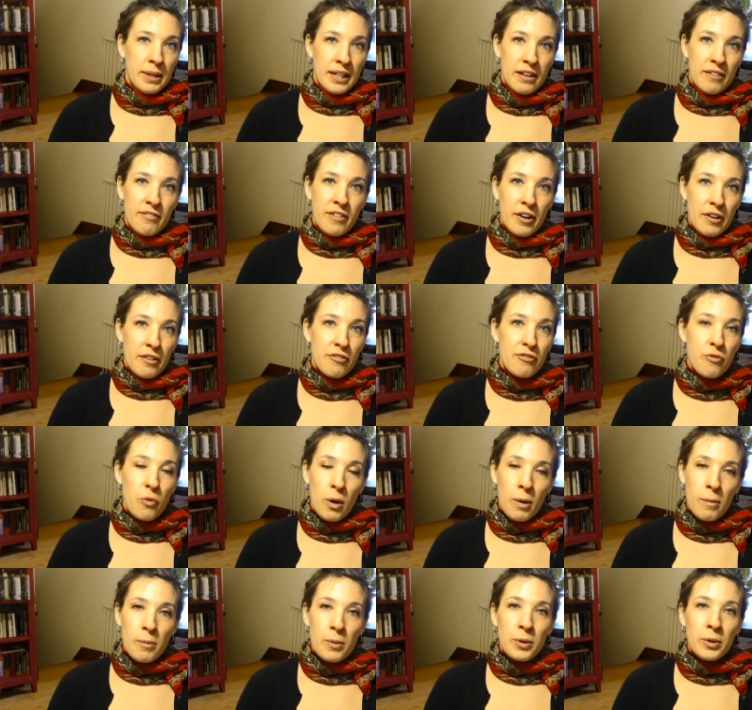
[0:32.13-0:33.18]
being very
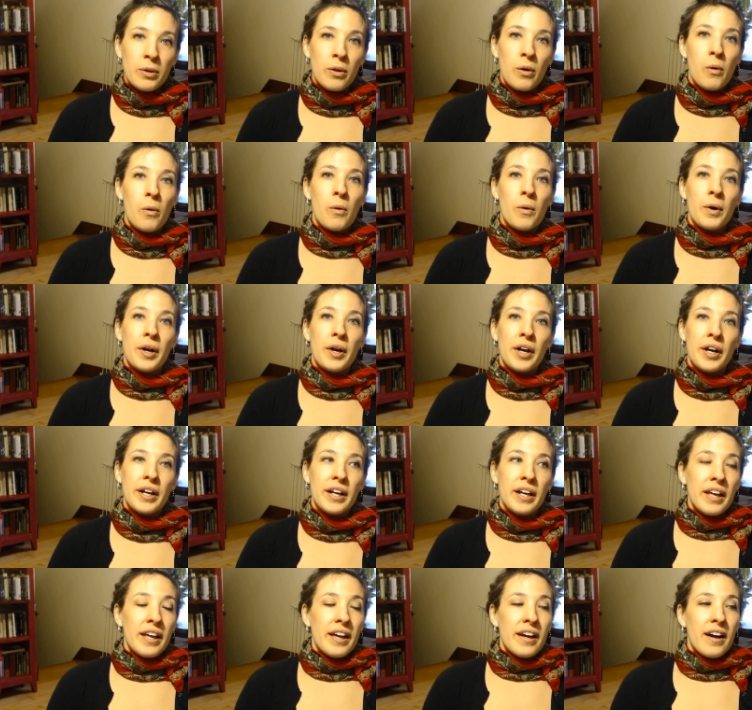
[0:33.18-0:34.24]
formal
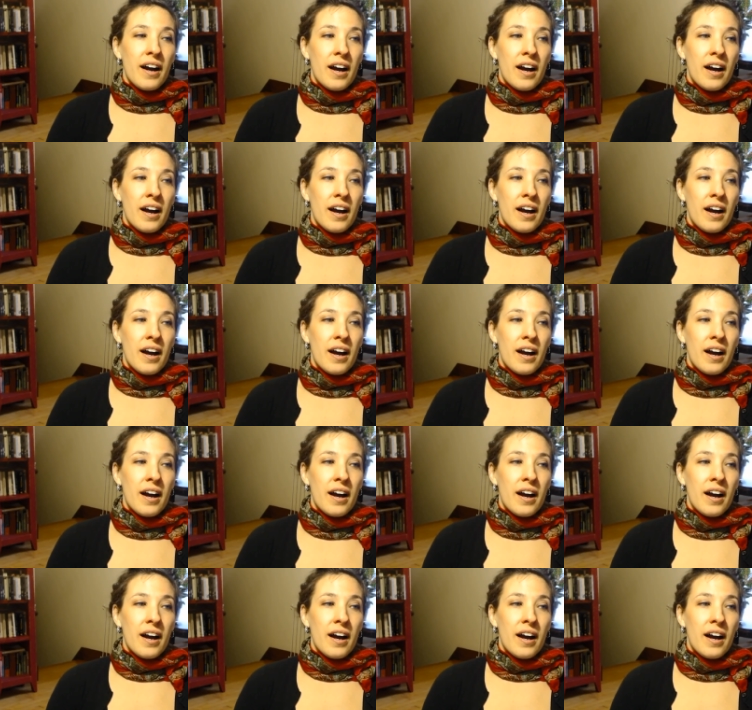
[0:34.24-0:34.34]
or